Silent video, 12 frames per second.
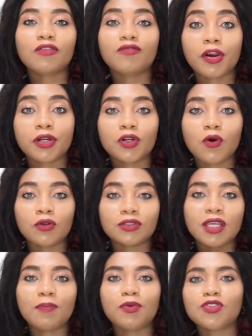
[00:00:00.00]
very
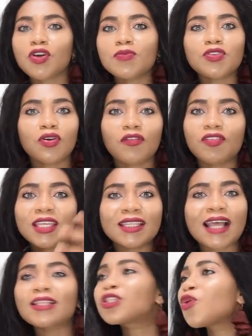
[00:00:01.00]
cold. They put some sort of
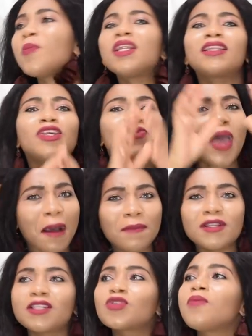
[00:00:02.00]
heater. So many things were
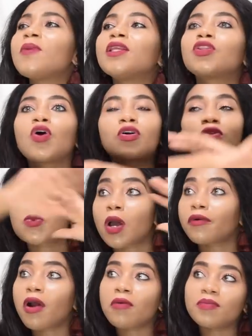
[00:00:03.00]
happening. So many doctors
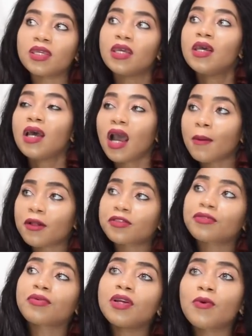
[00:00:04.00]
were around me.
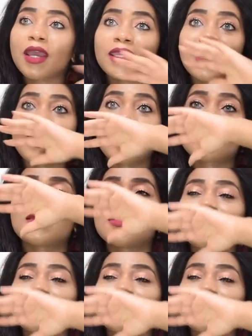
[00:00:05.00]
About three were here.